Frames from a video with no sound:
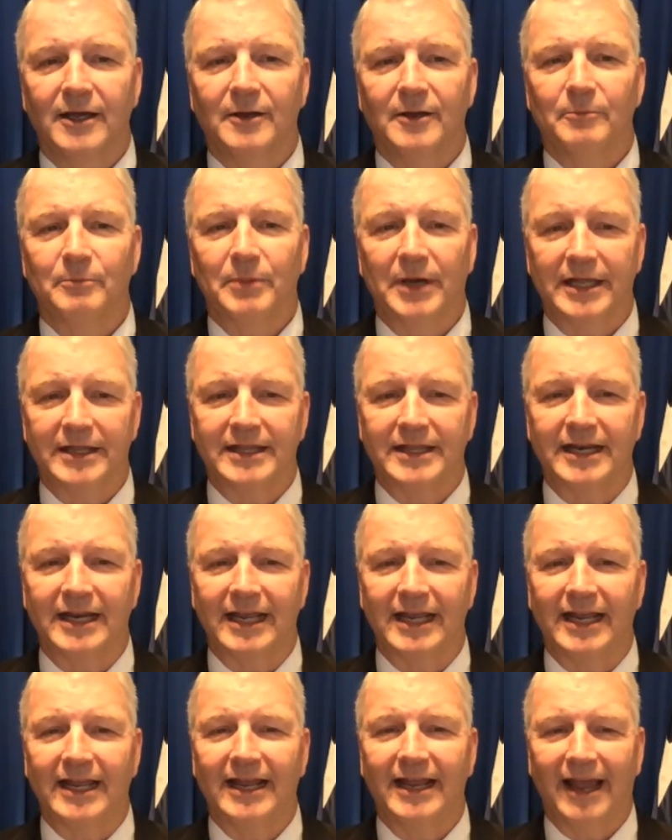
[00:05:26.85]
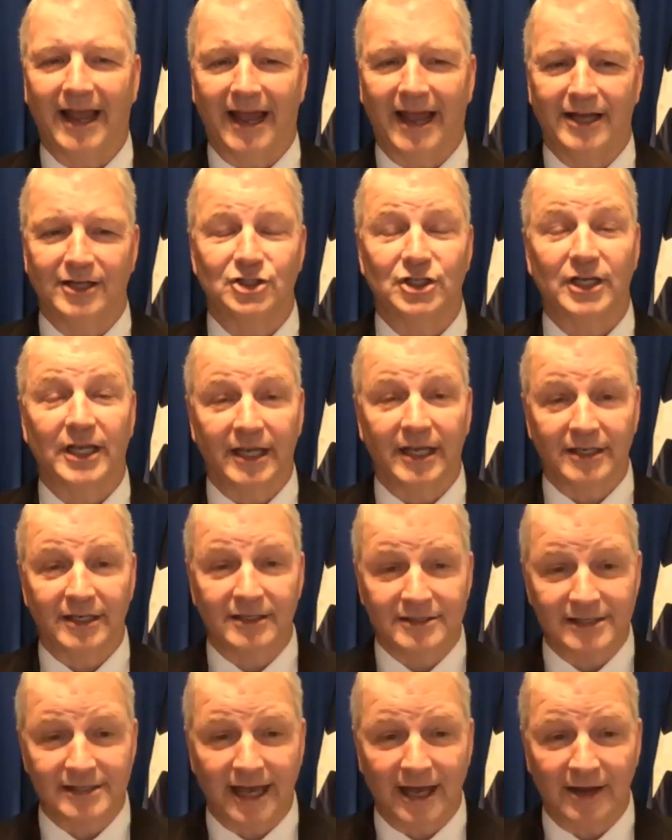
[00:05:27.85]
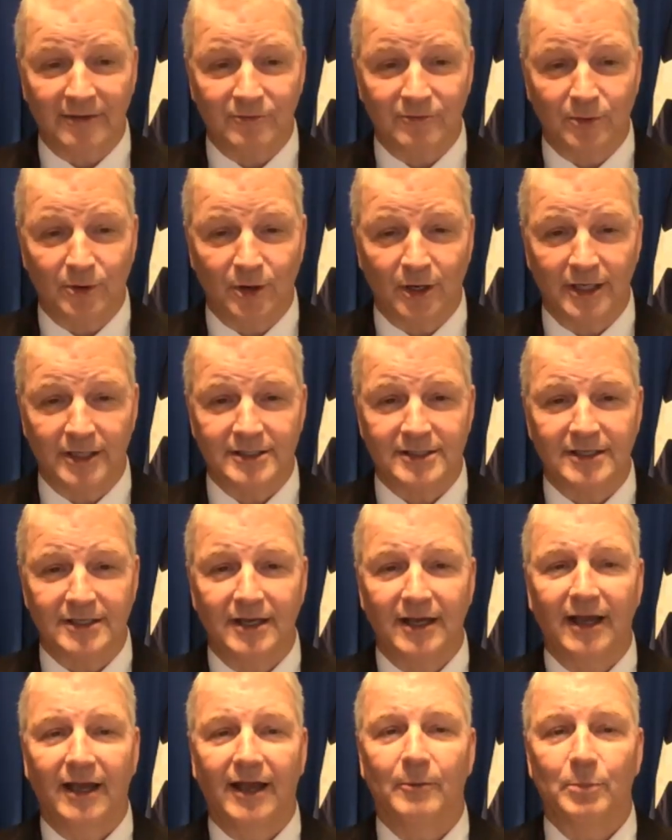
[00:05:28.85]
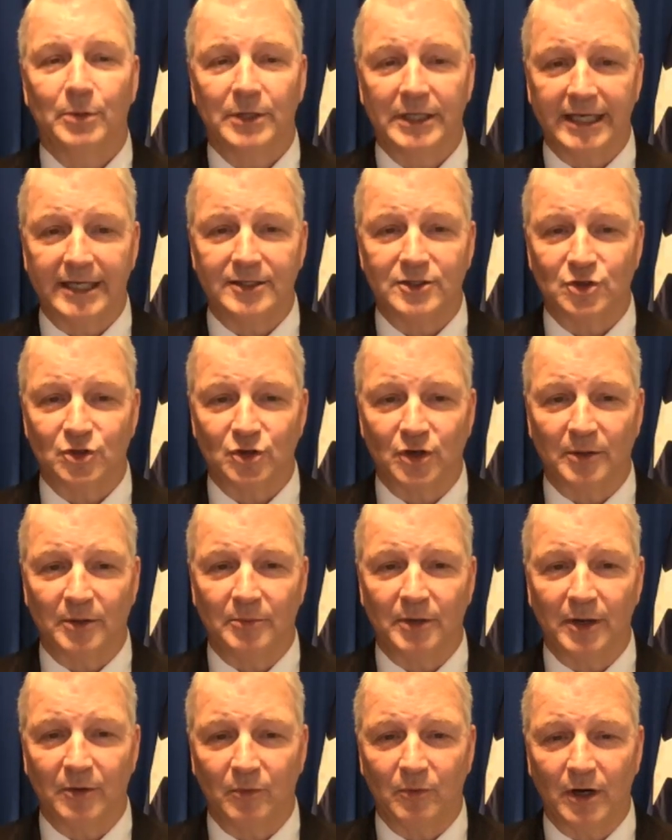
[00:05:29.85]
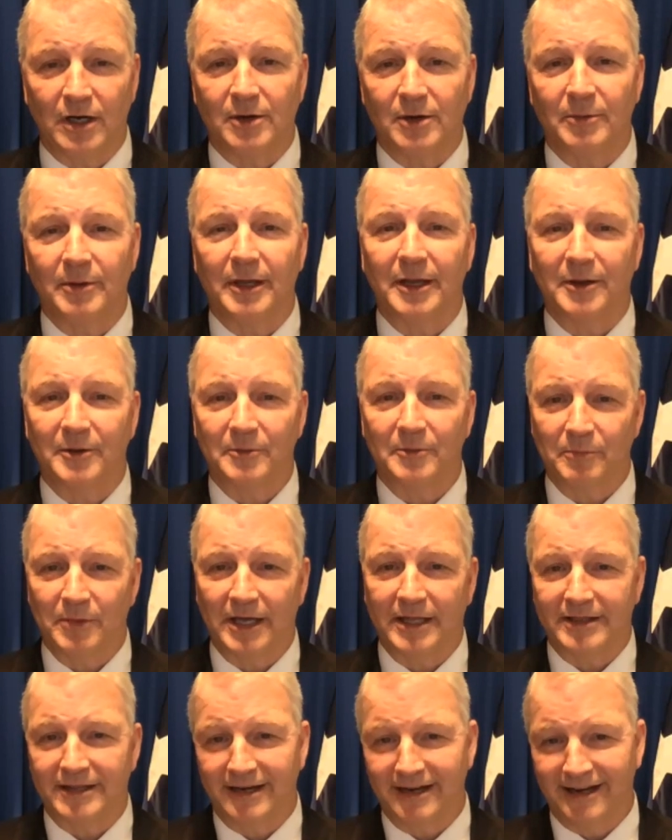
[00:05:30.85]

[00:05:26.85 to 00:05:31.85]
Bethany Hatch is that voice. Please join me in welcoming Bethany.